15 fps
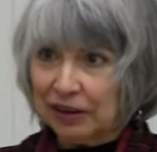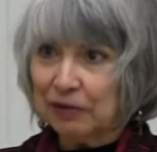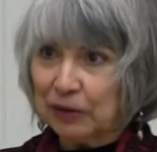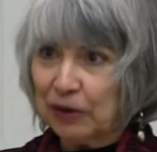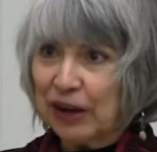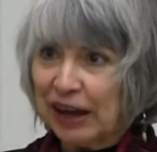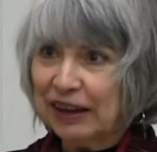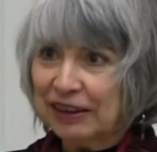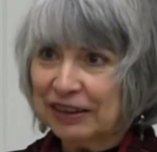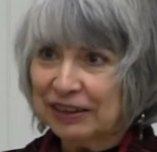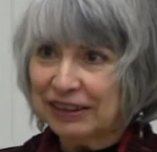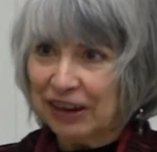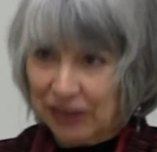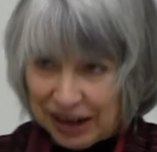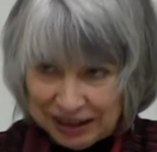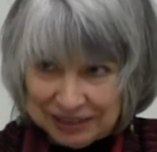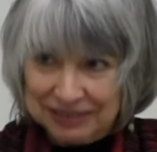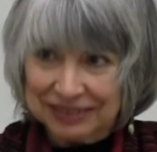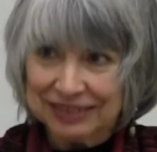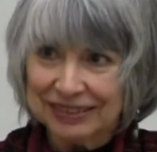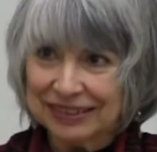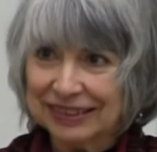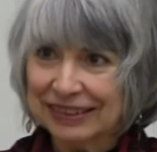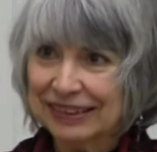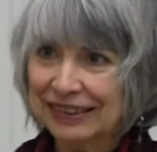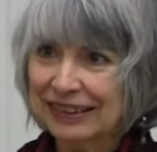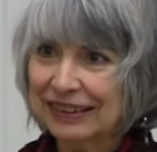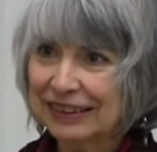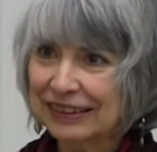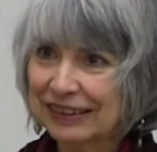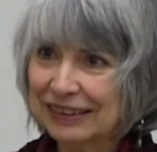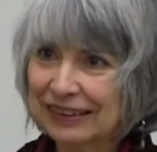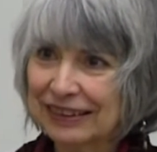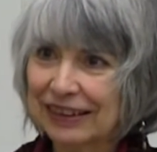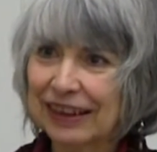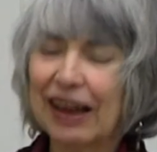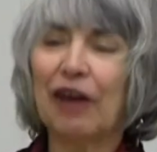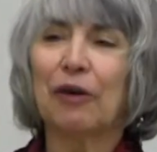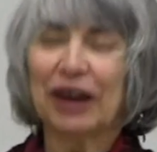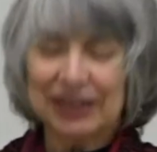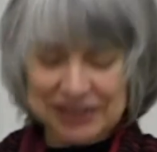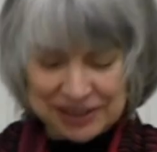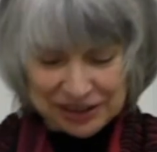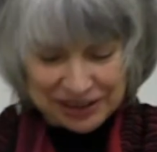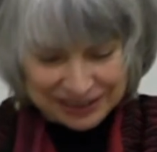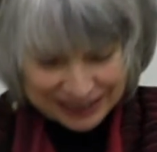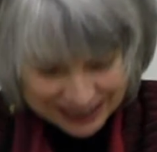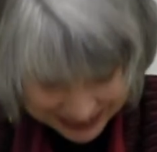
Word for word: we're okay? Okay. Oh, excellent.